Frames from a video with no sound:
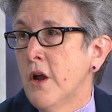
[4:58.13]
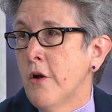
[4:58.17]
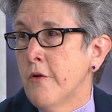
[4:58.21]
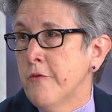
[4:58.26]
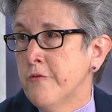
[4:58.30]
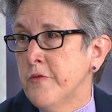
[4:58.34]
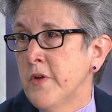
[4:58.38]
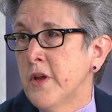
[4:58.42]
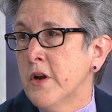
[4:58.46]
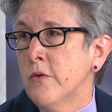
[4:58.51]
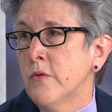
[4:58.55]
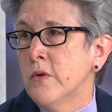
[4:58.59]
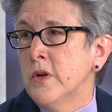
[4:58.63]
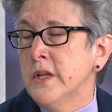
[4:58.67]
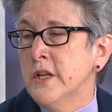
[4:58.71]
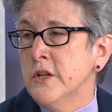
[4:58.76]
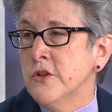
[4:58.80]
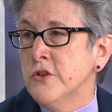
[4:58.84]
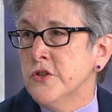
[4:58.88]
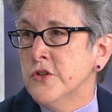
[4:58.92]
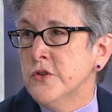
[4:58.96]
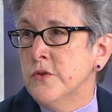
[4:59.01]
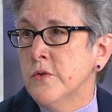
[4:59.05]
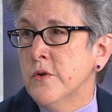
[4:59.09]
are federally
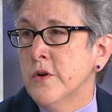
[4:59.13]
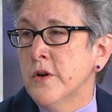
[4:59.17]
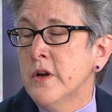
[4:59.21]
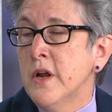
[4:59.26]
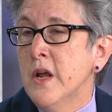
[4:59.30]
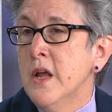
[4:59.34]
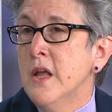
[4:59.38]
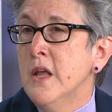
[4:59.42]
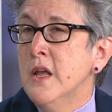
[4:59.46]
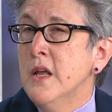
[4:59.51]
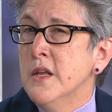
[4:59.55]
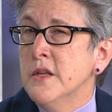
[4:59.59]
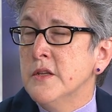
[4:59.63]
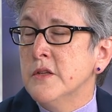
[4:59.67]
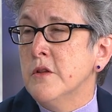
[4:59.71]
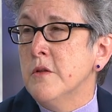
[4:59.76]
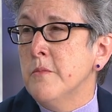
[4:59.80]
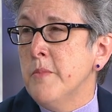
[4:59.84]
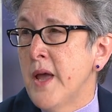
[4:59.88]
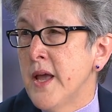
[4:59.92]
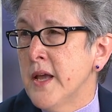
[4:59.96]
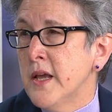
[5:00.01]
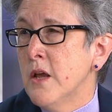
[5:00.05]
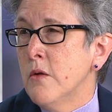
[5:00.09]
insured. So
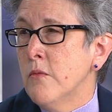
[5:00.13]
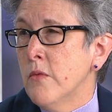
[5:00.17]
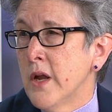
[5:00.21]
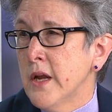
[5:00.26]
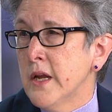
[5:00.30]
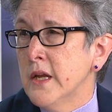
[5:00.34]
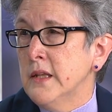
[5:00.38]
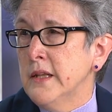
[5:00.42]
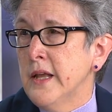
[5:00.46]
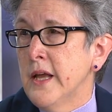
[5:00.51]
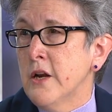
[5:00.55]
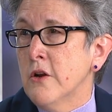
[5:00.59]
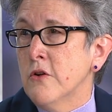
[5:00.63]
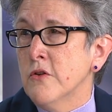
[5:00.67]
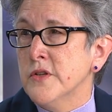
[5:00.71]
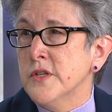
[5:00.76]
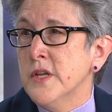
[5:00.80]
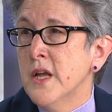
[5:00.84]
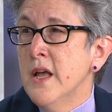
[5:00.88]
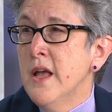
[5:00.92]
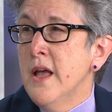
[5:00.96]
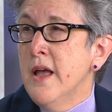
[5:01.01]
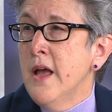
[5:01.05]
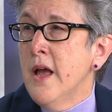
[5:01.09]
the banking regulators